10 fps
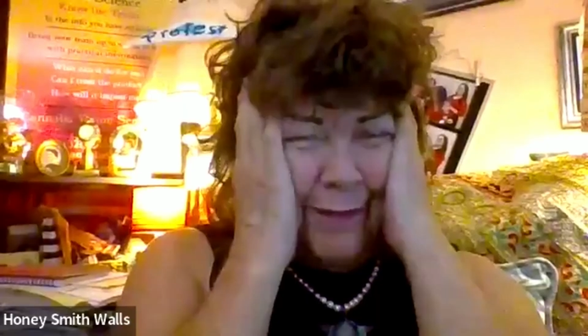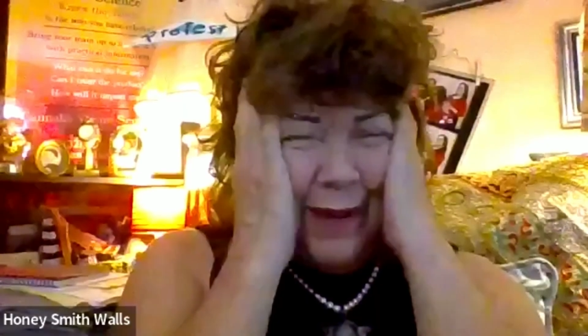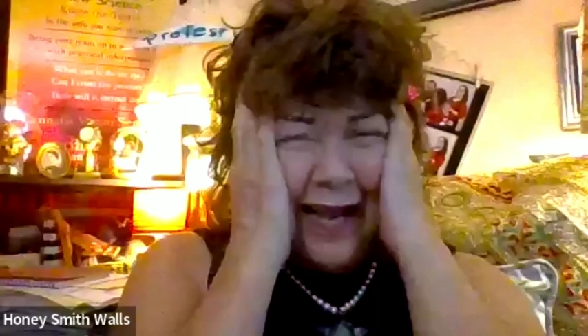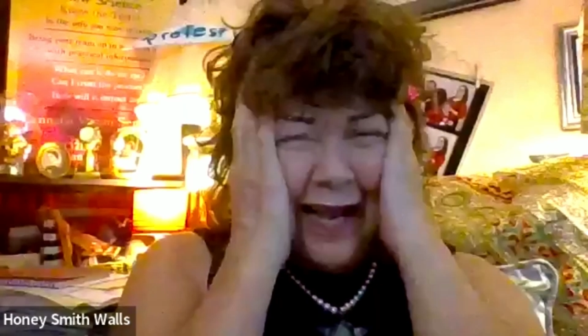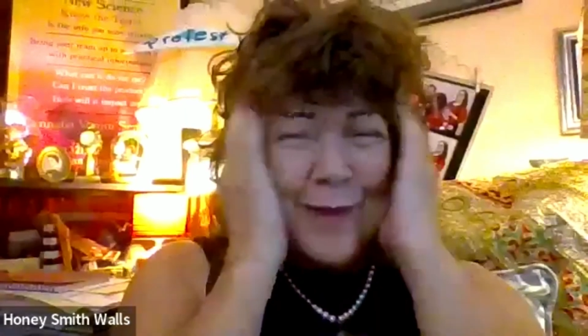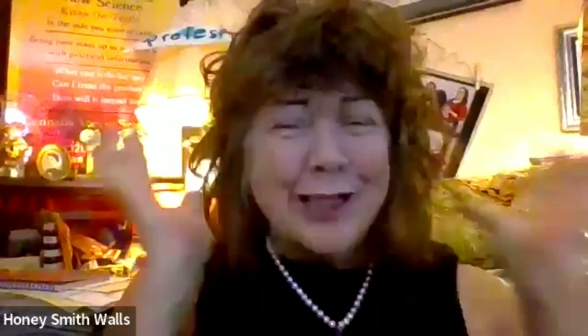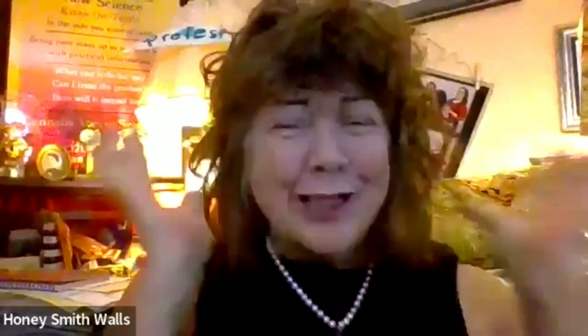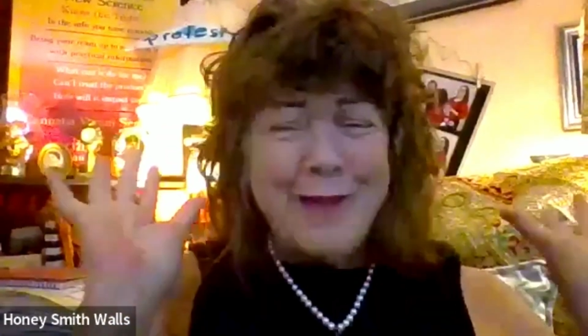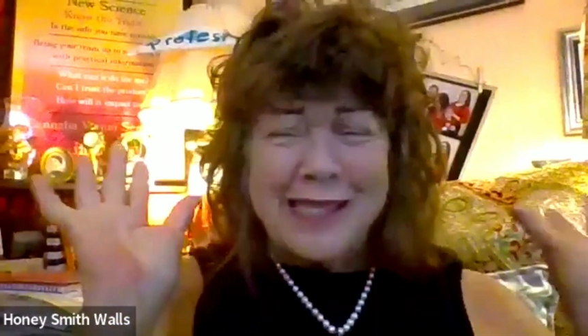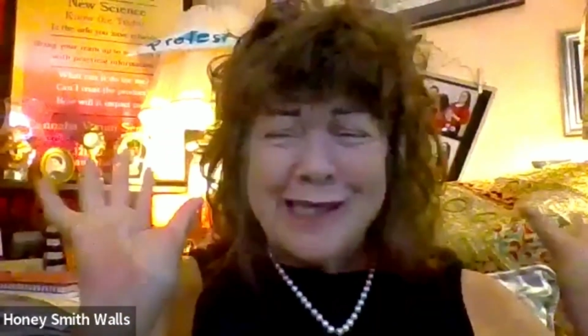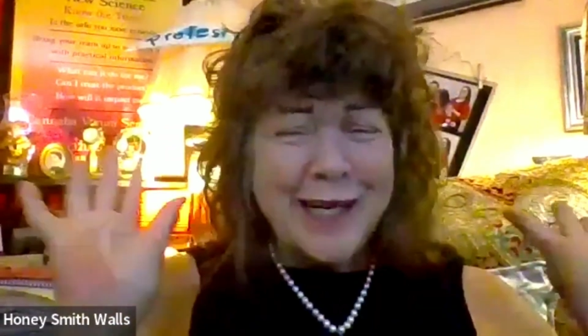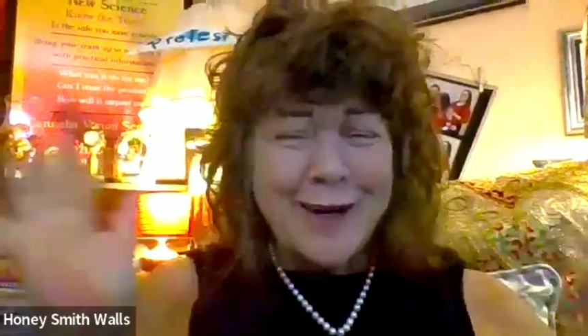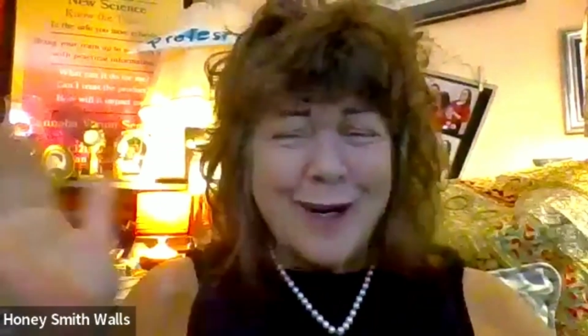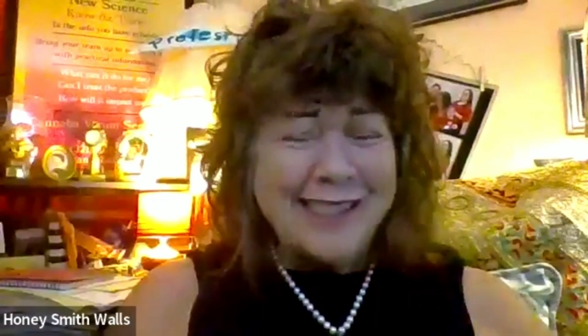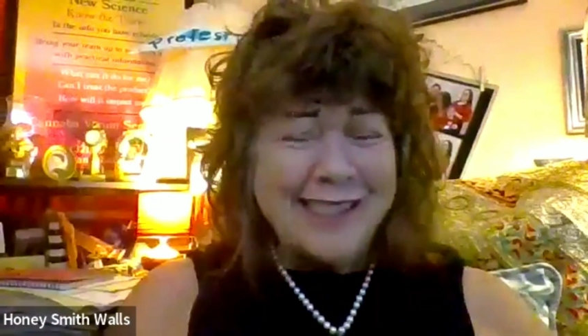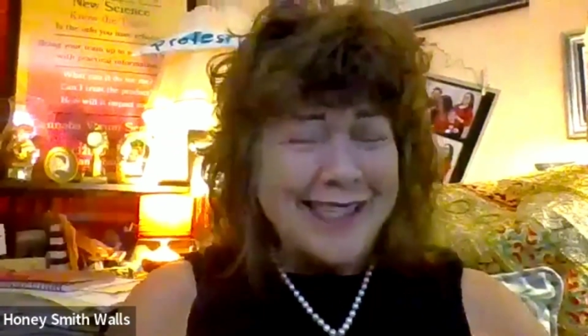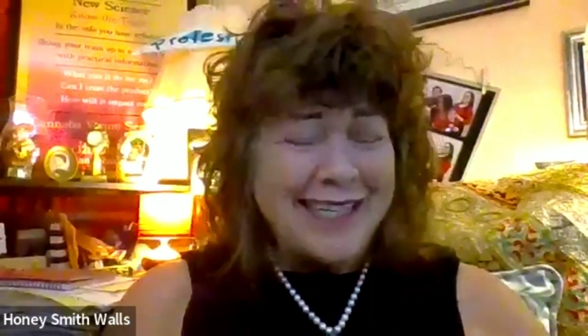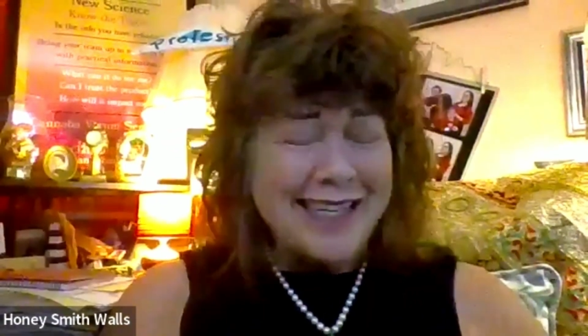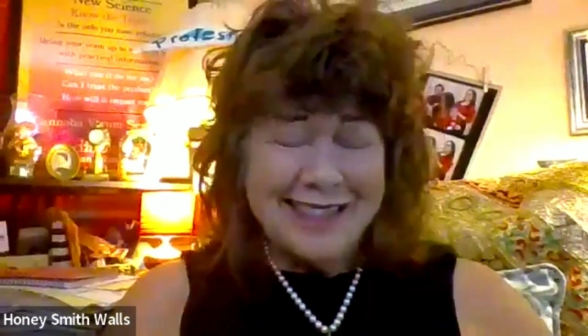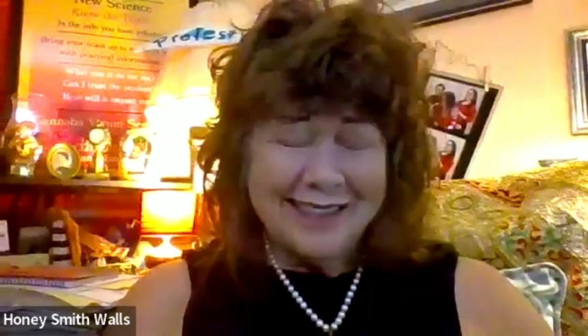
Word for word: have so much, makes me crazy.